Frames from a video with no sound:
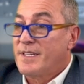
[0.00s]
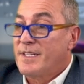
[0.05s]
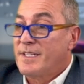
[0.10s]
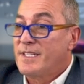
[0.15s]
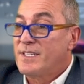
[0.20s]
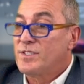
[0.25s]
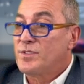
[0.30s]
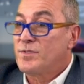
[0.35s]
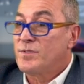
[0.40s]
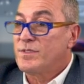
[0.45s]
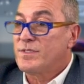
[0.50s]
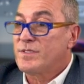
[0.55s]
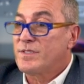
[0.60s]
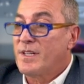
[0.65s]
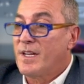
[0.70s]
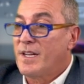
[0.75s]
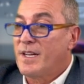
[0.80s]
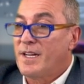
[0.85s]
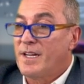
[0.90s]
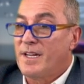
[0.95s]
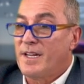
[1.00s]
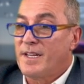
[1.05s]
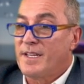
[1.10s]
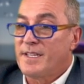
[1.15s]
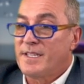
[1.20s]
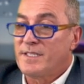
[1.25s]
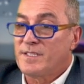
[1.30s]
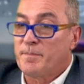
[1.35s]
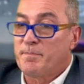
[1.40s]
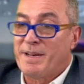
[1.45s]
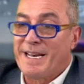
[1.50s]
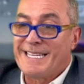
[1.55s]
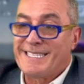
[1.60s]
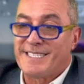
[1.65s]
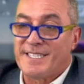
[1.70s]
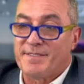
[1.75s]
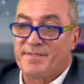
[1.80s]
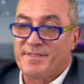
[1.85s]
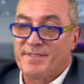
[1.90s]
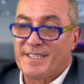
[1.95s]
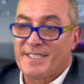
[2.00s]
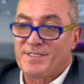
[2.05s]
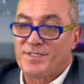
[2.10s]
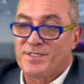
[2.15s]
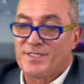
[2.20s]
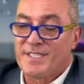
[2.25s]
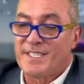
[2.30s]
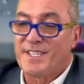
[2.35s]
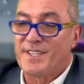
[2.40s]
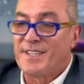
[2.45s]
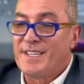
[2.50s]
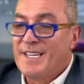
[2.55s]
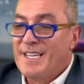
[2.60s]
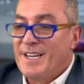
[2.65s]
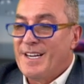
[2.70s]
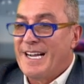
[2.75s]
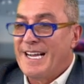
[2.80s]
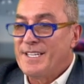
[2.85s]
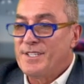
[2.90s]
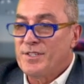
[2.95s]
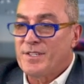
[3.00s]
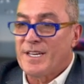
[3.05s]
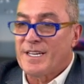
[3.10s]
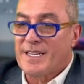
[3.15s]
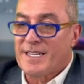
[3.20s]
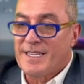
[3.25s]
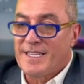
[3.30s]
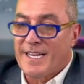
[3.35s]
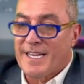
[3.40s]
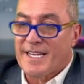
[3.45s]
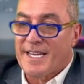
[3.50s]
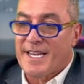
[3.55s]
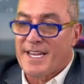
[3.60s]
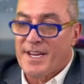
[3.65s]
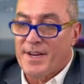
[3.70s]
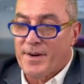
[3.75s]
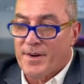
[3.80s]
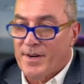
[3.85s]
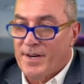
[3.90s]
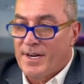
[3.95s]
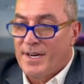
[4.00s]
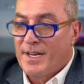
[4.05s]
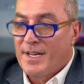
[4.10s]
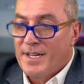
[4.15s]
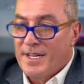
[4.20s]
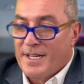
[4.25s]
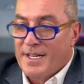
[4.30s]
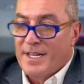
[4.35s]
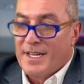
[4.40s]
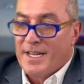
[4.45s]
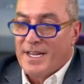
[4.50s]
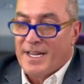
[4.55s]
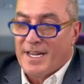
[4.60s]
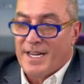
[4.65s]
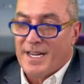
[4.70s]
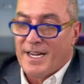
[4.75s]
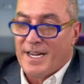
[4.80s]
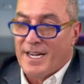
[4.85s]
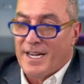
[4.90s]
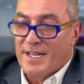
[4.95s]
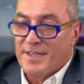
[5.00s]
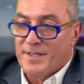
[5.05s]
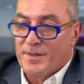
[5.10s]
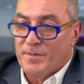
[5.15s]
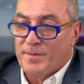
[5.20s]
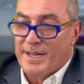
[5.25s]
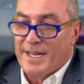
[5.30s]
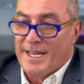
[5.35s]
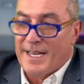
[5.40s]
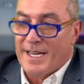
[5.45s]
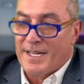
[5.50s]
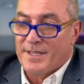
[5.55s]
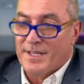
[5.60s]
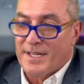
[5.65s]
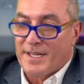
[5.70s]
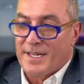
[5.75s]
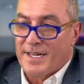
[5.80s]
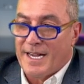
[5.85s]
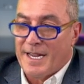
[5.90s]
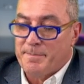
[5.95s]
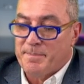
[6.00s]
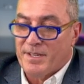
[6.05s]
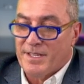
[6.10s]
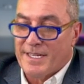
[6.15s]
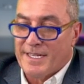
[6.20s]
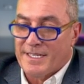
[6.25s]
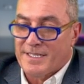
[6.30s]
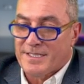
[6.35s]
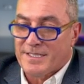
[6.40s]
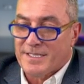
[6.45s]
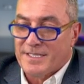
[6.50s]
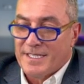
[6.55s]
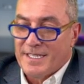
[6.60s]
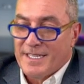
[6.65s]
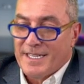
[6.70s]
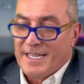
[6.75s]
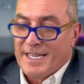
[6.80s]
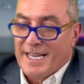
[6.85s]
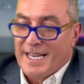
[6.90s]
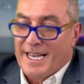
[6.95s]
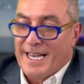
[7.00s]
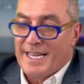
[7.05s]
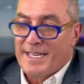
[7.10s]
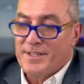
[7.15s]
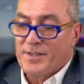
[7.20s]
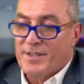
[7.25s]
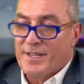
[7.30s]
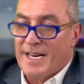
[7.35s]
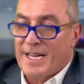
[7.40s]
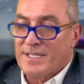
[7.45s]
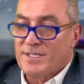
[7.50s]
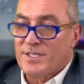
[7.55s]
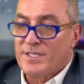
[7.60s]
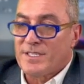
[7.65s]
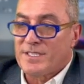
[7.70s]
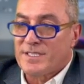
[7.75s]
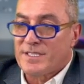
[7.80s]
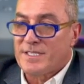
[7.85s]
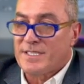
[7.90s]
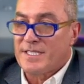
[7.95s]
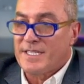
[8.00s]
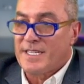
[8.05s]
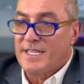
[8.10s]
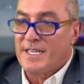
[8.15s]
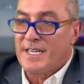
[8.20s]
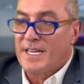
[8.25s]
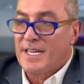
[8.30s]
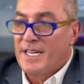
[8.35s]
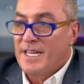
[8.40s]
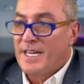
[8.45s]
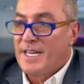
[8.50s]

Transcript: He's a plaintiff, as you see here, and you could click here on the hyperlinks, and you could actually see